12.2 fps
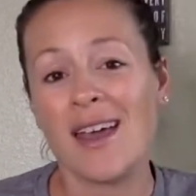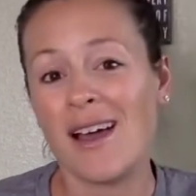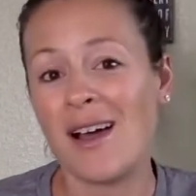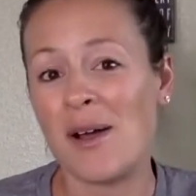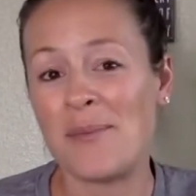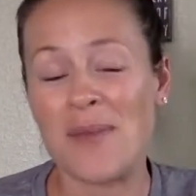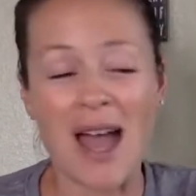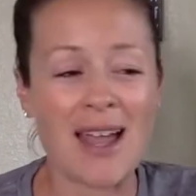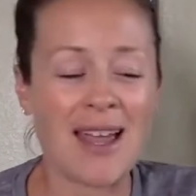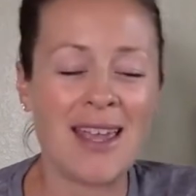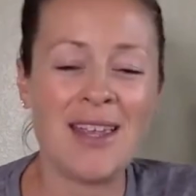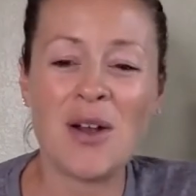
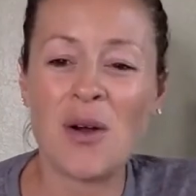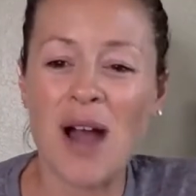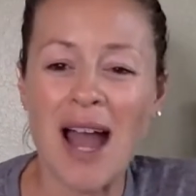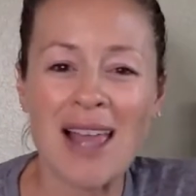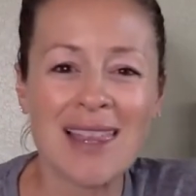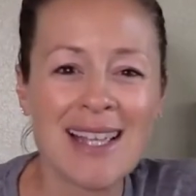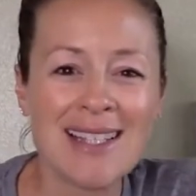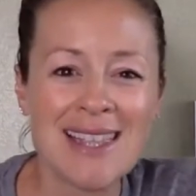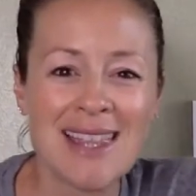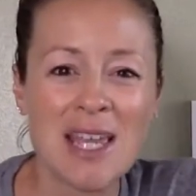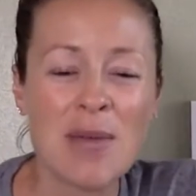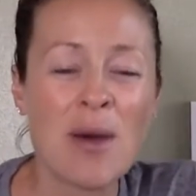I like to
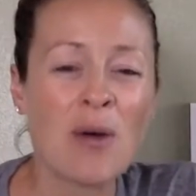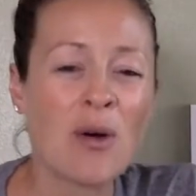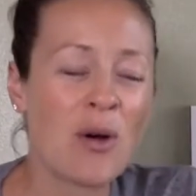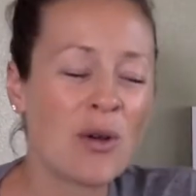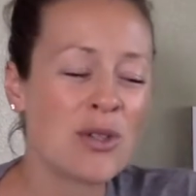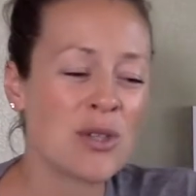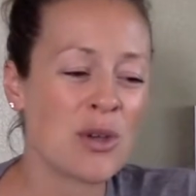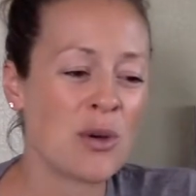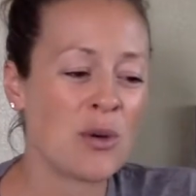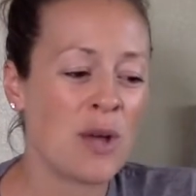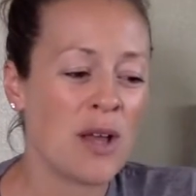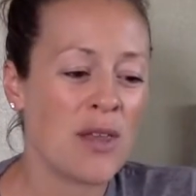think about
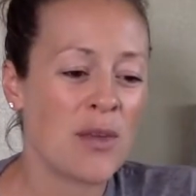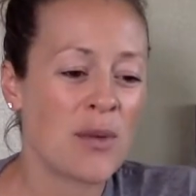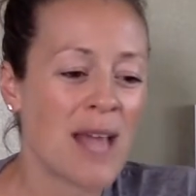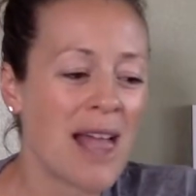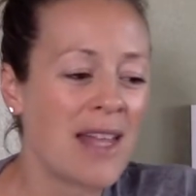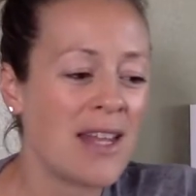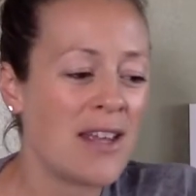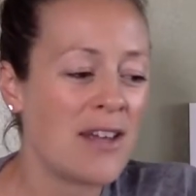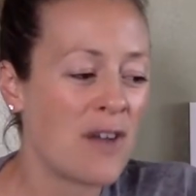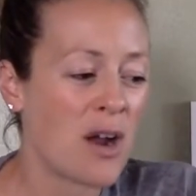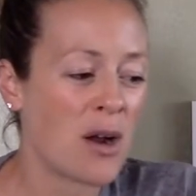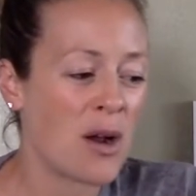also the reality of
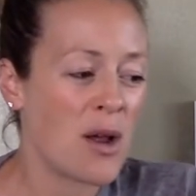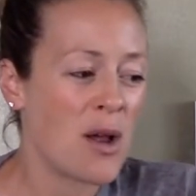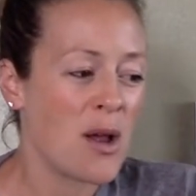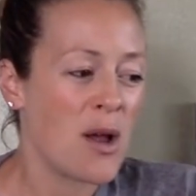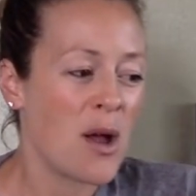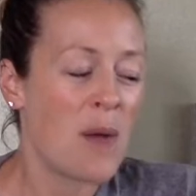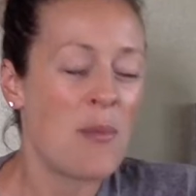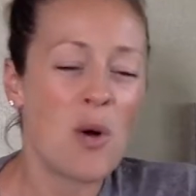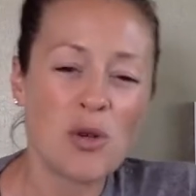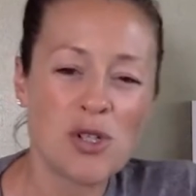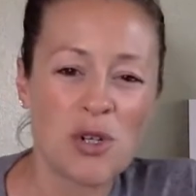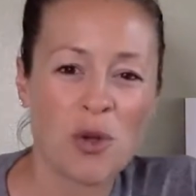our
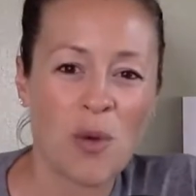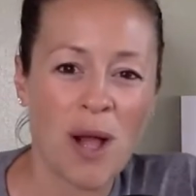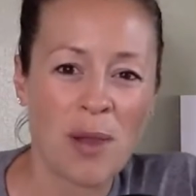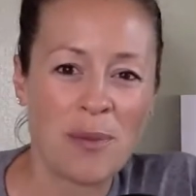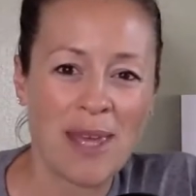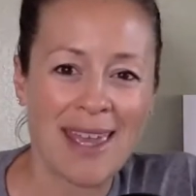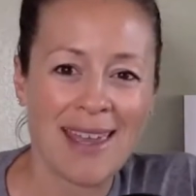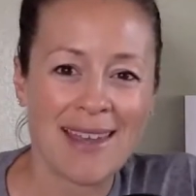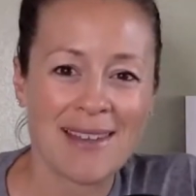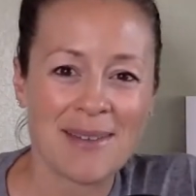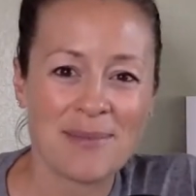emotional well-being,